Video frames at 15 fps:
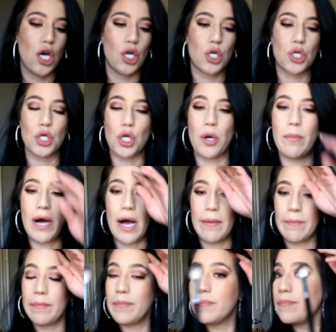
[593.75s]
So
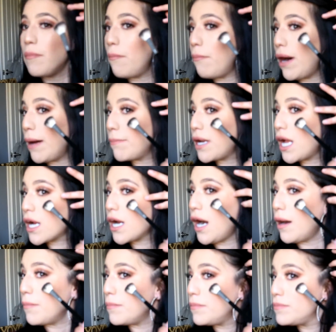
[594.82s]
bomb.
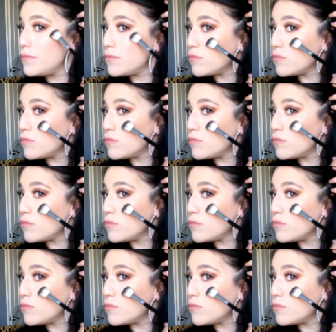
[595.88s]
Bomb.com.